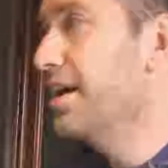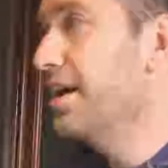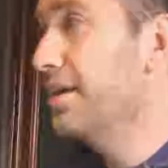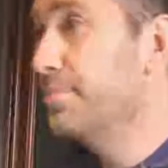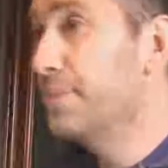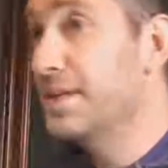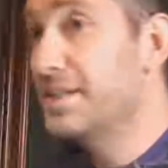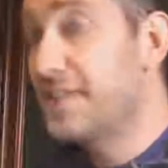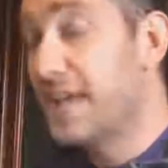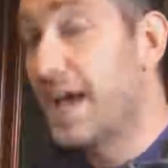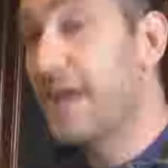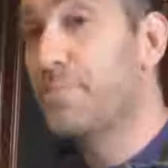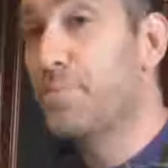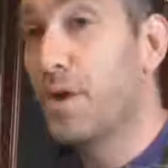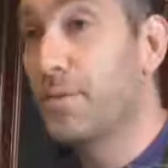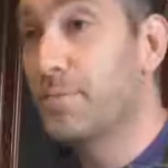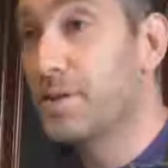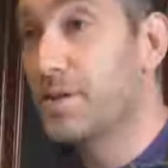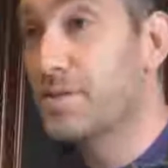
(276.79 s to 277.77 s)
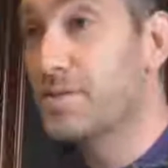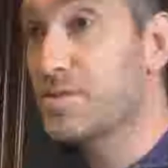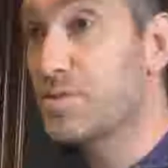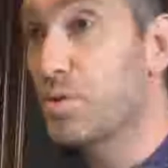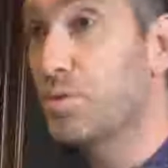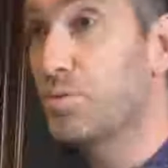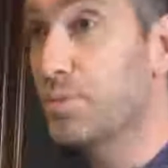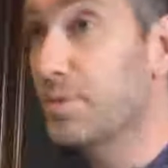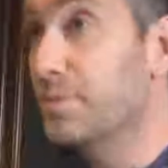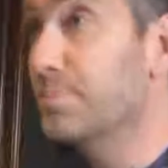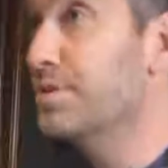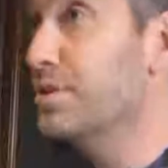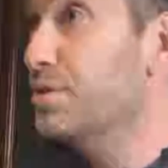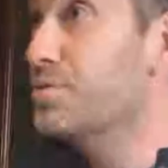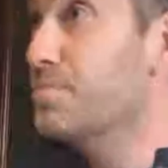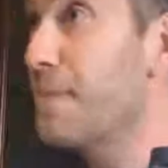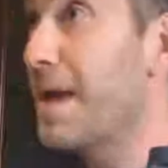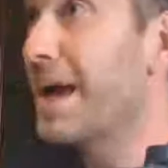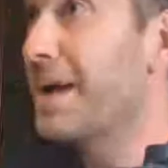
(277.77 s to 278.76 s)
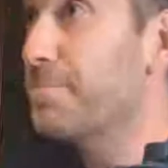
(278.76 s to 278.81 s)
And my dad brought me to the store and we would
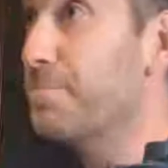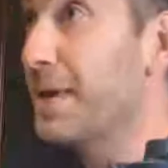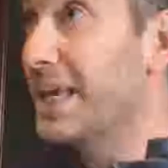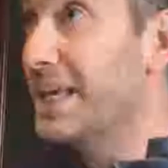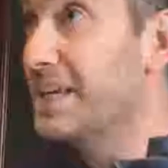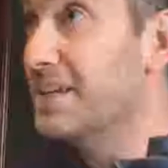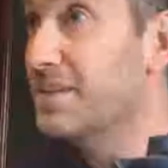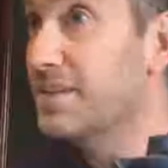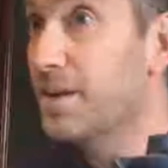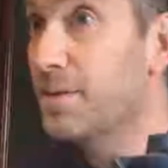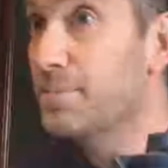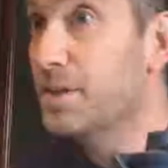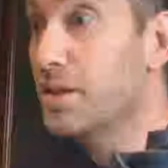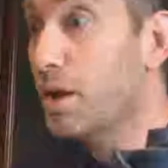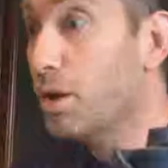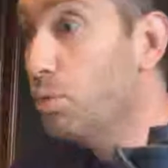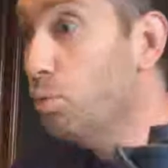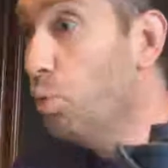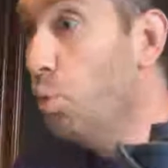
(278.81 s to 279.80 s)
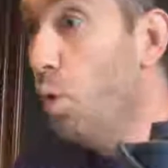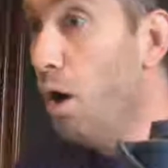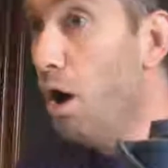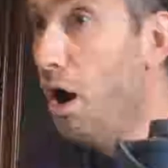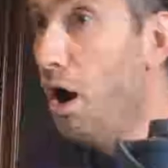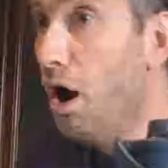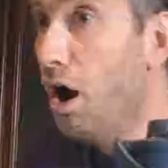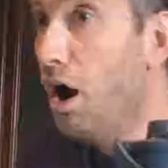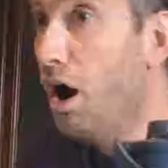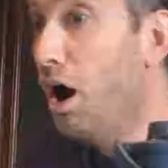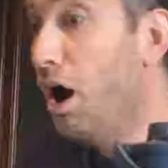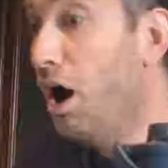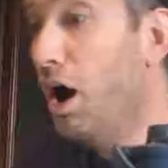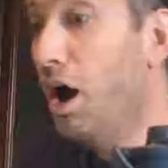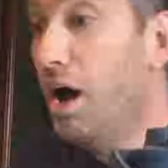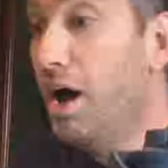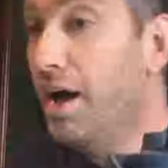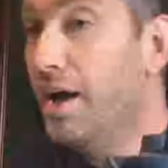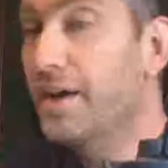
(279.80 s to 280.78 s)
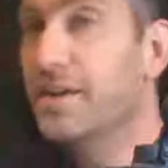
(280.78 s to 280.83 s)
use Mac Paint and I'd be like,
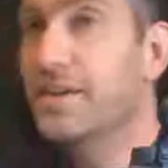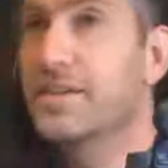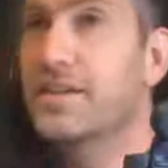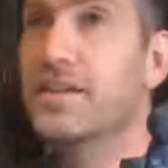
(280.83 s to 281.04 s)
what?